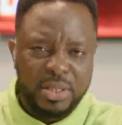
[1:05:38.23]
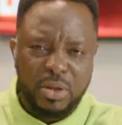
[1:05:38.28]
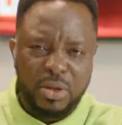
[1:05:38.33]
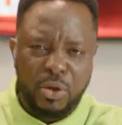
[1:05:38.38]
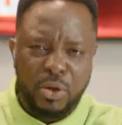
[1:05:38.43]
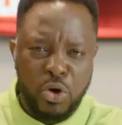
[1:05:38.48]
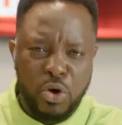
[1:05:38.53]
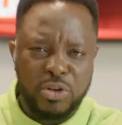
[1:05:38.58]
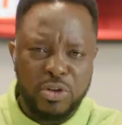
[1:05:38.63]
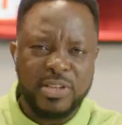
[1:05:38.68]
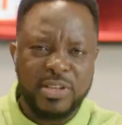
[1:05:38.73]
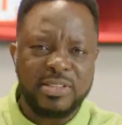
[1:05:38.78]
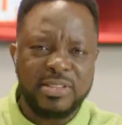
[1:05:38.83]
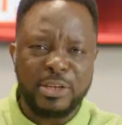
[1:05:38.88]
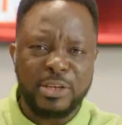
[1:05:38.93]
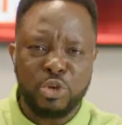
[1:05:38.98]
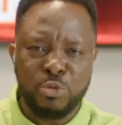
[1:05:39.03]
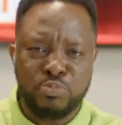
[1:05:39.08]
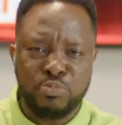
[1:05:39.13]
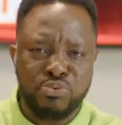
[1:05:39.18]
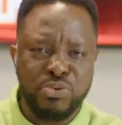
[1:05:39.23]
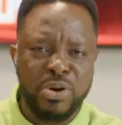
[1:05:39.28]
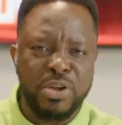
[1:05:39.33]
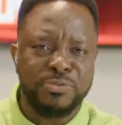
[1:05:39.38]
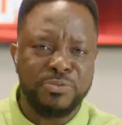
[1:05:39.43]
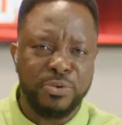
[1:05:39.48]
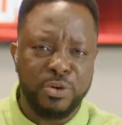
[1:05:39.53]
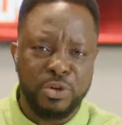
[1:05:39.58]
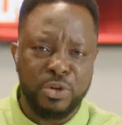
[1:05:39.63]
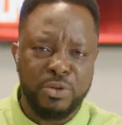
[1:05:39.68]
God says, I should pray
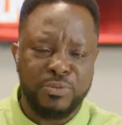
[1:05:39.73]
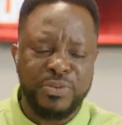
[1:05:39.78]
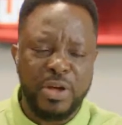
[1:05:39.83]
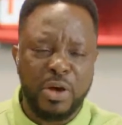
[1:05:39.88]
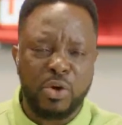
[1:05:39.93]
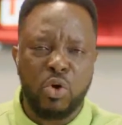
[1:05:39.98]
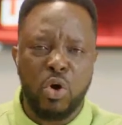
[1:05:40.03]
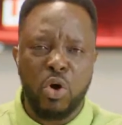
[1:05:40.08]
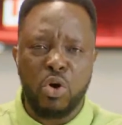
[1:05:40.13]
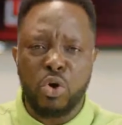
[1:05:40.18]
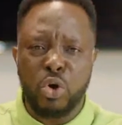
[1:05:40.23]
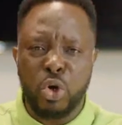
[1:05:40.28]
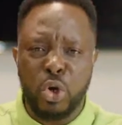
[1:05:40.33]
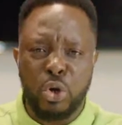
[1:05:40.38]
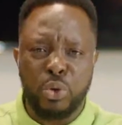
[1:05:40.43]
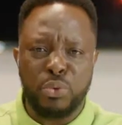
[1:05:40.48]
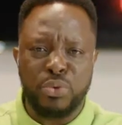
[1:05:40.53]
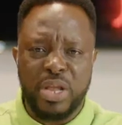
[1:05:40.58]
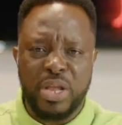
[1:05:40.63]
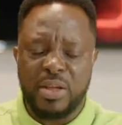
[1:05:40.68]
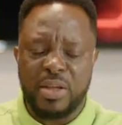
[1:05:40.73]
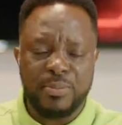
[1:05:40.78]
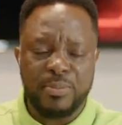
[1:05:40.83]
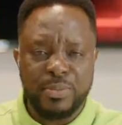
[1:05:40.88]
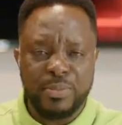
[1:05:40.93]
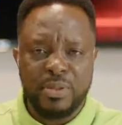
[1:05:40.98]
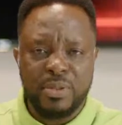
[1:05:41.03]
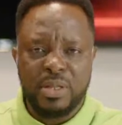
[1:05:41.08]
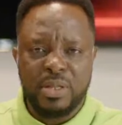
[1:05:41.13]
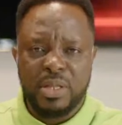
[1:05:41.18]
for you. If you are called Gloria
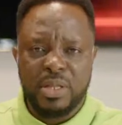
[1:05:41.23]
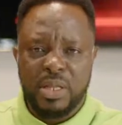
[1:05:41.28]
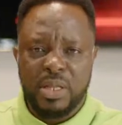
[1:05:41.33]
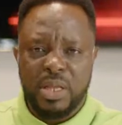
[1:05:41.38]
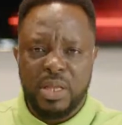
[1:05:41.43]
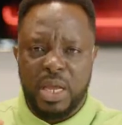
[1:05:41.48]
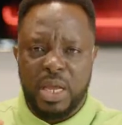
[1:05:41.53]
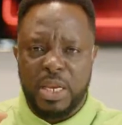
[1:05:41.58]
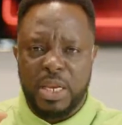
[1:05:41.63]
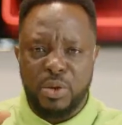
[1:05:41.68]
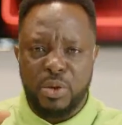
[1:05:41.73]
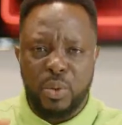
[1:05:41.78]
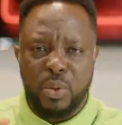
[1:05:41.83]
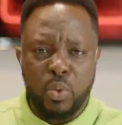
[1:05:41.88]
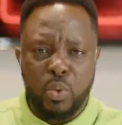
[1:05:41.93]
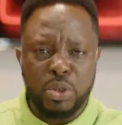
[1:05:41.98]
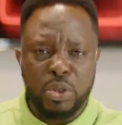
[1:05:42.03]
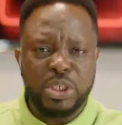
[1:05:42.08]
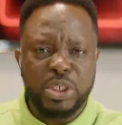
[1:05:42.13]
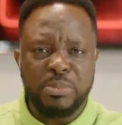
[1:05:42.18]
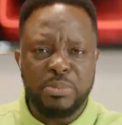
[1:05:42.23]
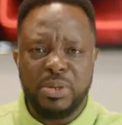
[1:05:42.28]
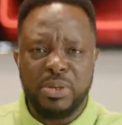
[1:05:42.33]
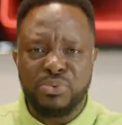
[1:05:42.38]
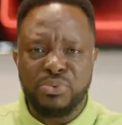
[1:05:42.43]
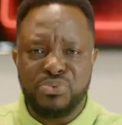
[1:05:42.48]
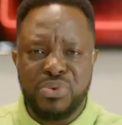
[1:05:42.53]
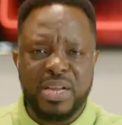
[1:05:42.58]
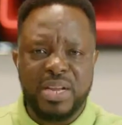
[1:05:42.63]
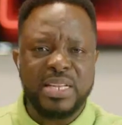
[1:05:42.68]
and you are watching me
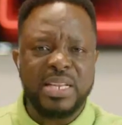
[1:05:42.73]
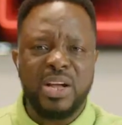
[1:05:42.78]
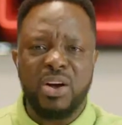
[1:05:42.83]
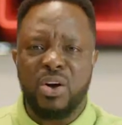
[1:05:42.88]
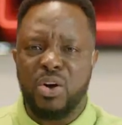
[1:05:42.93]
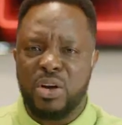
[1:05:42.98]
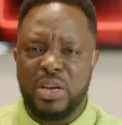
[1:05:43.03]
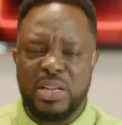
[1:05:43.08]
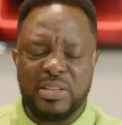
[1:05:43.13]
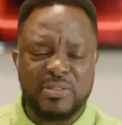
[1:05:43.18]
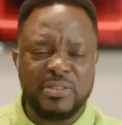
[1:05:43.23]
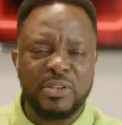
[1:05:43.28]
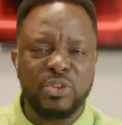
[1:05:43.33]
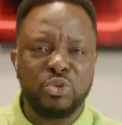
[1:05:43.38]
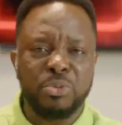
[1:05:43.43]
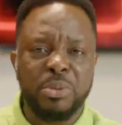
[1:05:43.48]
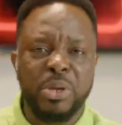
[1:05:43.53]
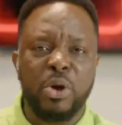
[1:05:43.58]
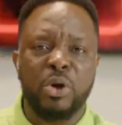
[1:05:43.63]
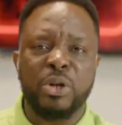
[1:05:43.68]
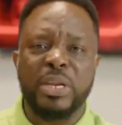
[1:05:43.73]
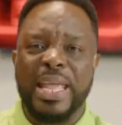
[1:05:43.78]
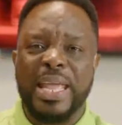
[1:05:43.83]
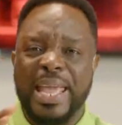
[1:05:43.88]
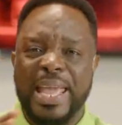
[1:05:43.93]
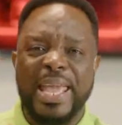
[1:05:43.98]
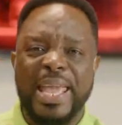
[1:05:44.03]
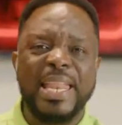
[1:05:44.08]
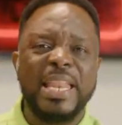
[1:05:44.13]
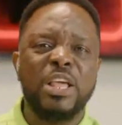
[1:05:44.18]
right now or listening to me on
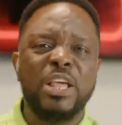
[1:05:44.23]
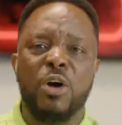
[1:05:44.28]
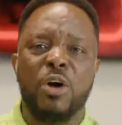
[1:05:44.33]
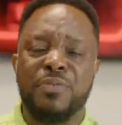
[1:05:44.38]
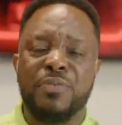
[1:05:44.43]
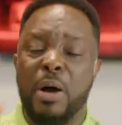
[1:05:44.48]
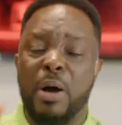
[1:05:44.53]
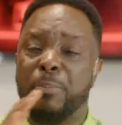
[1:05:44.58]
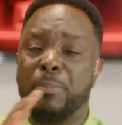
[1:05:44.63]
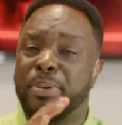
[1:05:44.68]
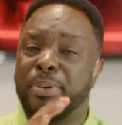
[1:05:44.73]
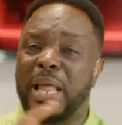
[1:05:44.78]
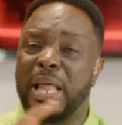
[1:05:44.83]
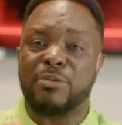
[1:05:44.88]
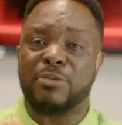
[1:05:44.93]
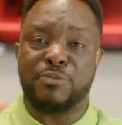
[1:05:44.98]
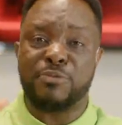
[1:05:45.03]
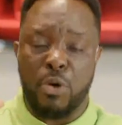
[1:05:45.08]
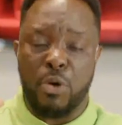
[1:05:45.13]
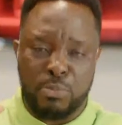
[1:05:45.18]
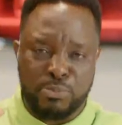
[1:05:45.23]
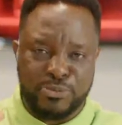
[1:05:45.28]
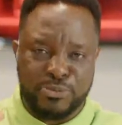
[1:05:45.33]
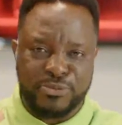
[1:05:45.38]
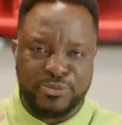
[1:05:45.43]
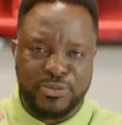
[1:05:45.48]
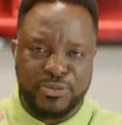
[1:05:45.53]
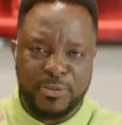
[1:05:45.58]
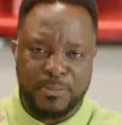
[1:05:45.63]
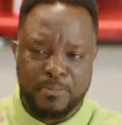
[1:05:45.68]
any of our
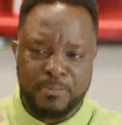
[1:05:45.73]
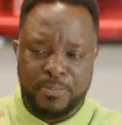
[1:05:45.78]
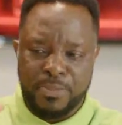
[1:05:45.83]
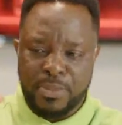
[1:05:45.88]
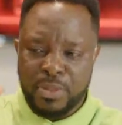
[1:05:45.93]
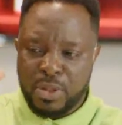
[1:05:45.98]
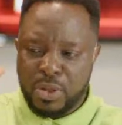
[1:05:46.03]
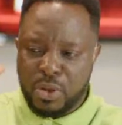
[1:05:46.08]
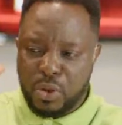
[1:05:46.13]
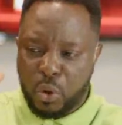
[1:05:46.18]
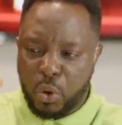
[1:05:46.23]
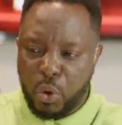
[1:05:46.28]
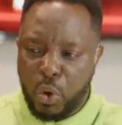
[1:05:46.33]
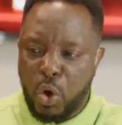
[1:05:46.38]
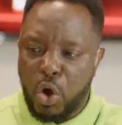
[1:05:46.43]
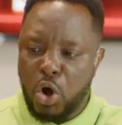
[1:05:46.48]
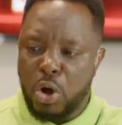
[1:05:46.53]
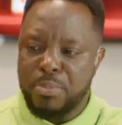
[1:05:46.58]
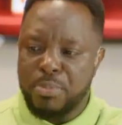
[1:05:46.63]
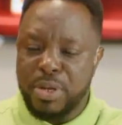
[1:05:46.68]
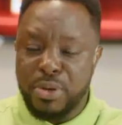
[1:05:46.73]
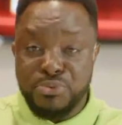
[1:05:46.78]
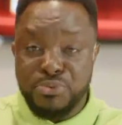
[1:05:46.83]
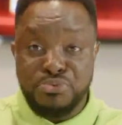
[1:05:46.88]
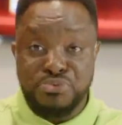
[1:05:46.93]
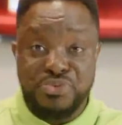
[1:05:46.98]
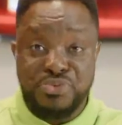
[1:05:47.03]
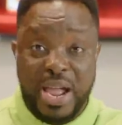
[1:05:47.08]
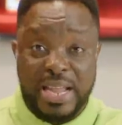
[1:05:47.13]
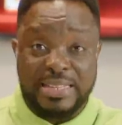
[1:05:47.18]
platforms, call me
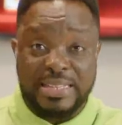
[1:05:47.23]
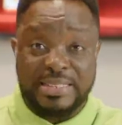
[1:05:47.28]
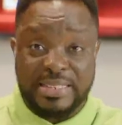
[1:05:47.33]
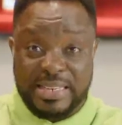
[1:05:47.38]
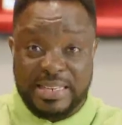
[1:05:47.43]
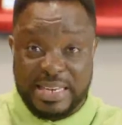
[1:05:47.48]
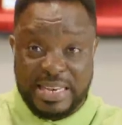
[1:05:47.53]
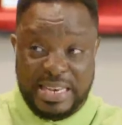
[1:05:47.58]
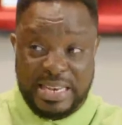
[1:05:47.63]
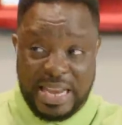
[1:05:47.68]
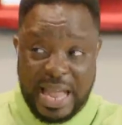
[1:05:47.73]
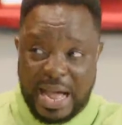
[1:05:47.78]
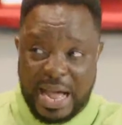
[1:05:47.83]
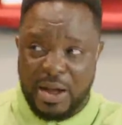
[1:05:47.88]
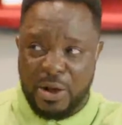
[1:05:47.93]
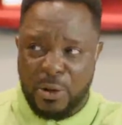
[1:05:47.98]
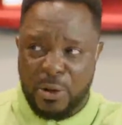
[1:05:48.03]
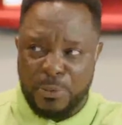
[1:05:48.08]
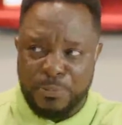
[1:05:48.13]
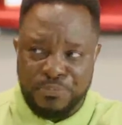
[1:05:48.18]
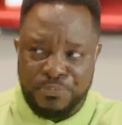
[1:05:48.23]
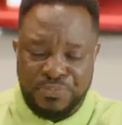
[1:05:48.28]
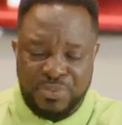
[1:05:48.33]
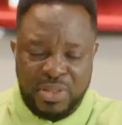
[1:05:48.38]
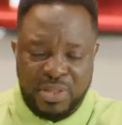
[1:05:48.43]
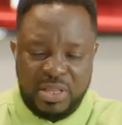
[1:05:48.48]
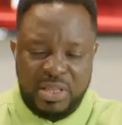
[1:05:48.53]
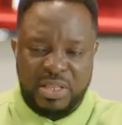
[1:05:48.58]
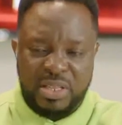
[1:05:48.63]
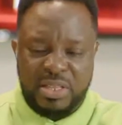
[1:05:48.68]
right now.
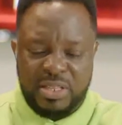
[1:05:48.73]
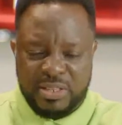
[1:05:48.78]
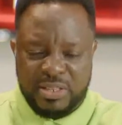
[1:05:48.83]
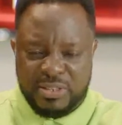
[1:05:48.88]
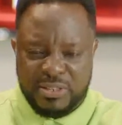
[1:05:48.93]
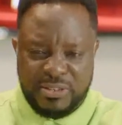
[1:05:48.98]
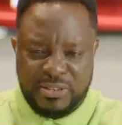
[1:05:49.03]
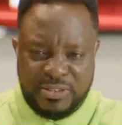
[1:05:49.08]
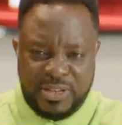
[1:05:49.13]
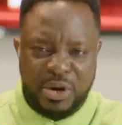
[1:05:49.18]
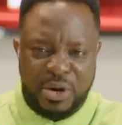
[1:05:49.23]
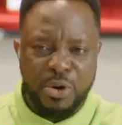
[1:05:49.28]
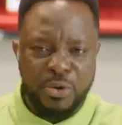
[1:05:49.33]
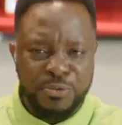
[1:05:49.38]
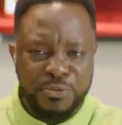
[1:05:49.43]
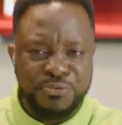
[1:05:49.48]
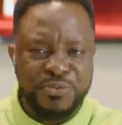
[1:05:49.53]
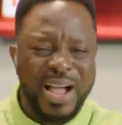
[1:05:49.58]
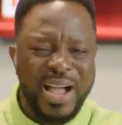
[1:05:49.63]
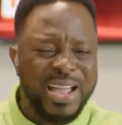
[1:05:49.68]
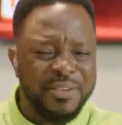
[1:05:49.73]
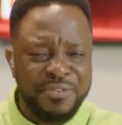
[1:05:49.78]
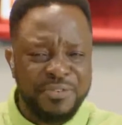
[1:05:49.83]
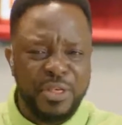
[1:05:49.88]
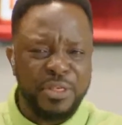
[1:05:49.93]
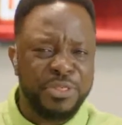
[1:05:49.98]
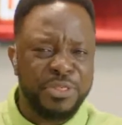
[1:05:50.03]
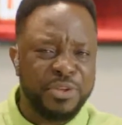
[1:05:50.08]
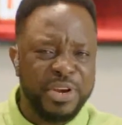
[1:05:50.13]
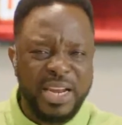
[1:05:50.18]

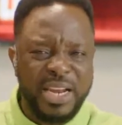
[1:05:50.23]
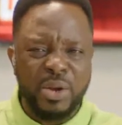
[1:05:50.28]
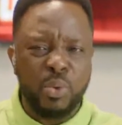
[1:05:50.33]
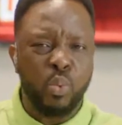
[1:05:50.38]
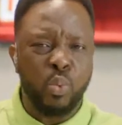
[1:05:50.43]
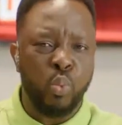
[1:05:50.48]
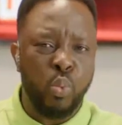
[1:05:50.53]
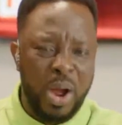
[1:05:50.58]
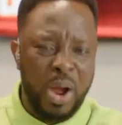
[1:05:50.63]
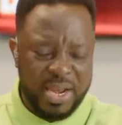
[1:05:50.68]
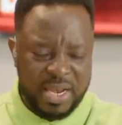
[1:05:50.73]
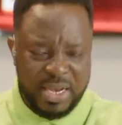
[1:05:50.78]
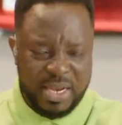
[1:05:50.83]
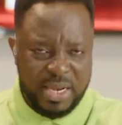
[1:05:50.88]
0531-102233.